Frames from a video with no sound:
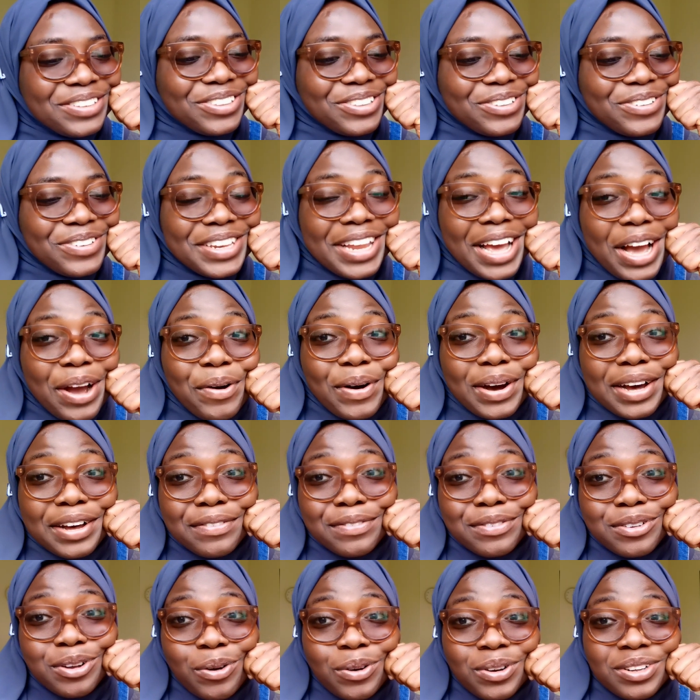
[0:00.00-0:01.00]
So now
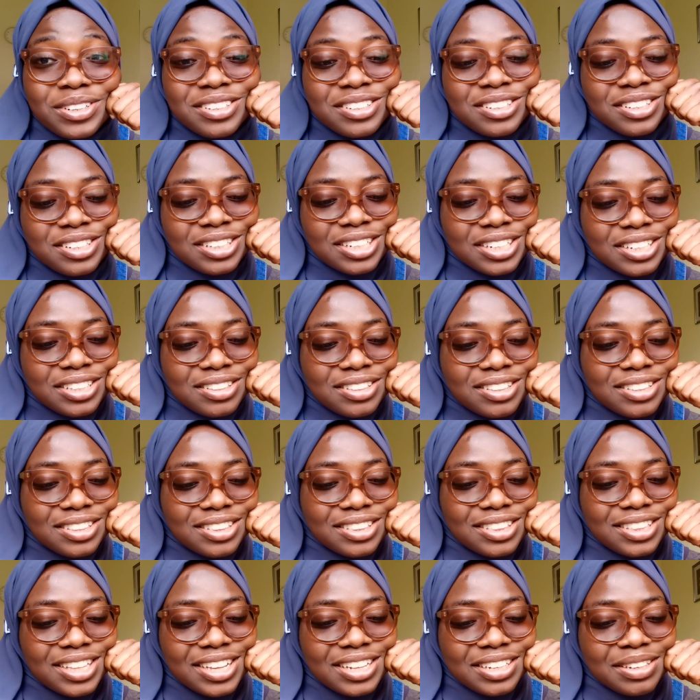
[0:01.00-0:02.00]
I've got the
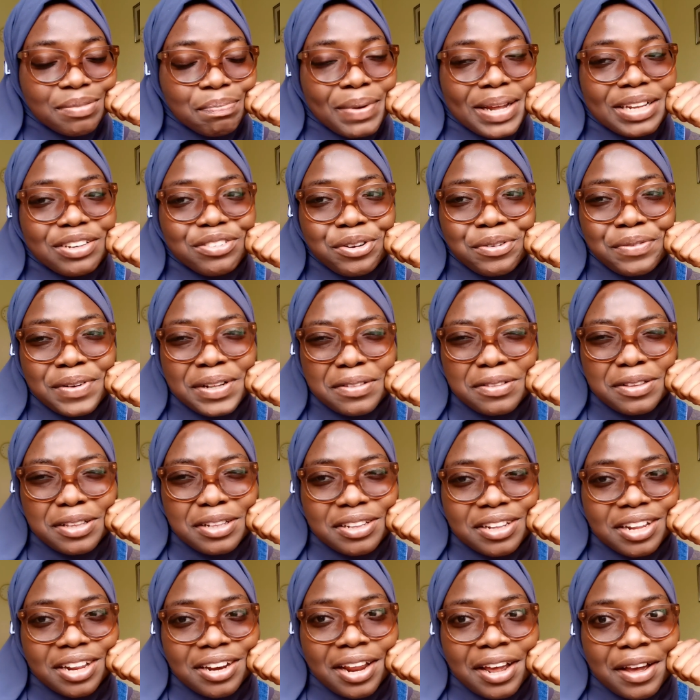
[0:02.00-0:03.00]
mentoring
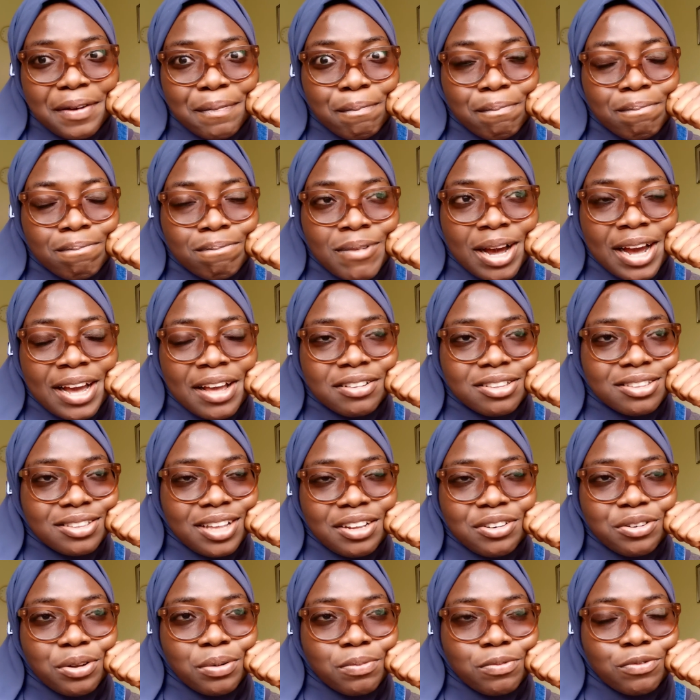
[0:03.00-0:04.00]
thing that I
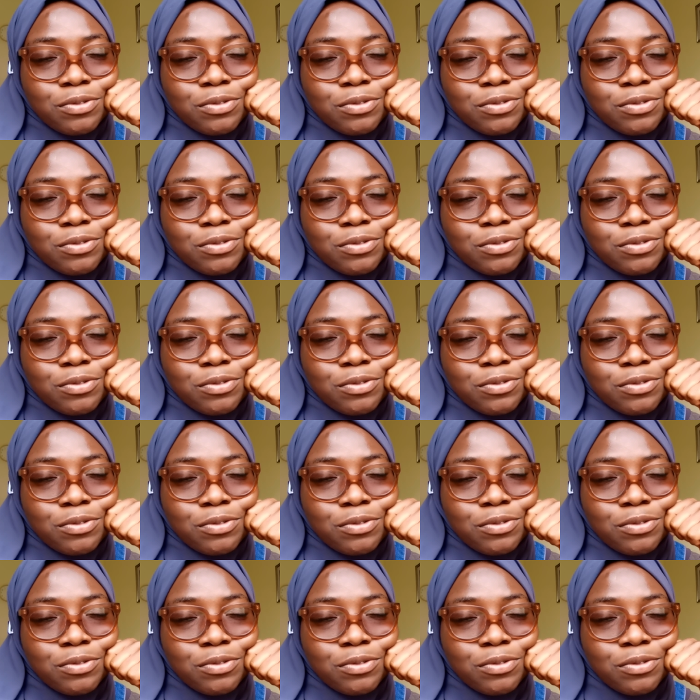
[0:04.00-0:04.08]
signed up